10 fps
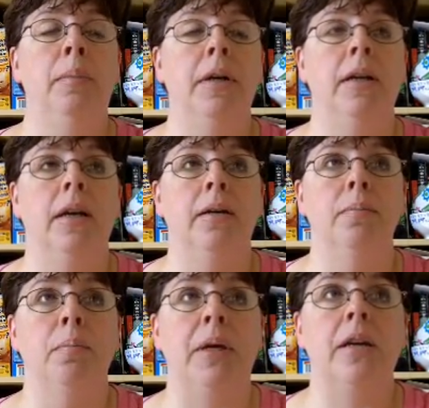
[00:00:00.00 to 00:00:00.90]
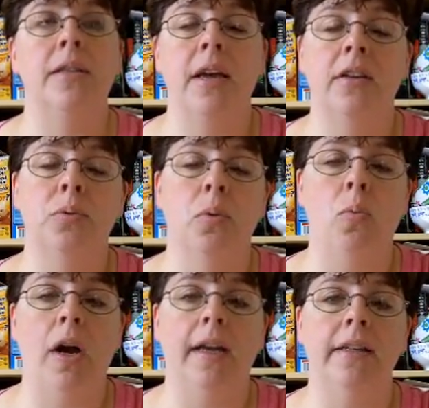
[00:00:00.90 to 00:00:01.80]
But because the eggs were
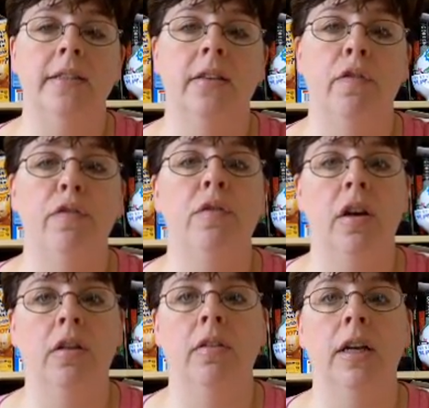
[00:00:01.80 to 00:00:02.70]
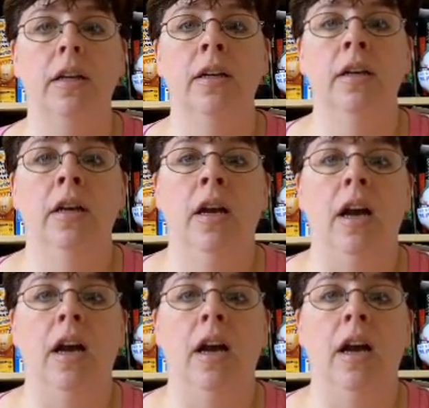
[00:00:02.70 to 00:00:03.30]
white, the food coloring